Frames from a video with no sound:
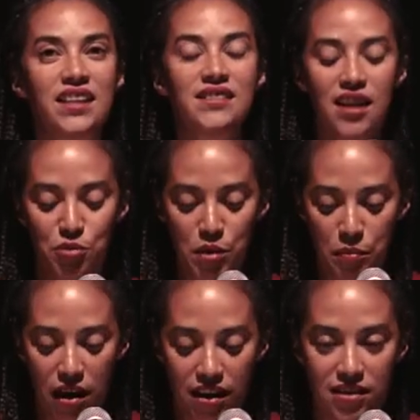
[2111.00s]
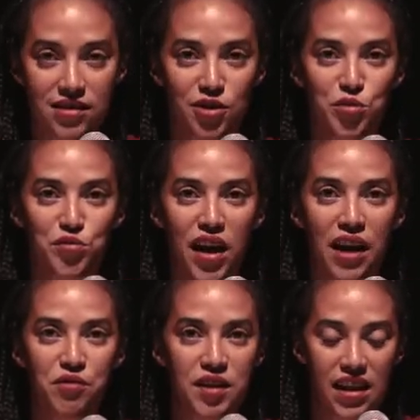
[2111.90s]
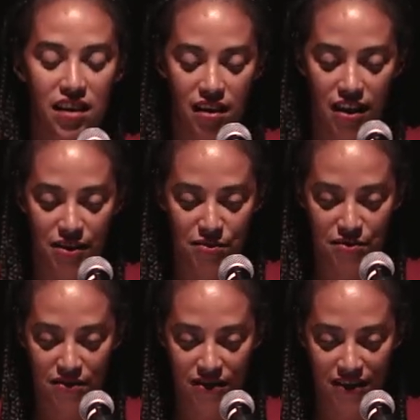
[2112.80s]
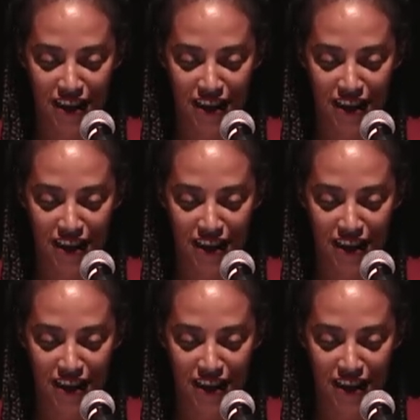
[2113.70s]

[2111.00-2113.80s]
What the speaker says: These are remarks of everyday life.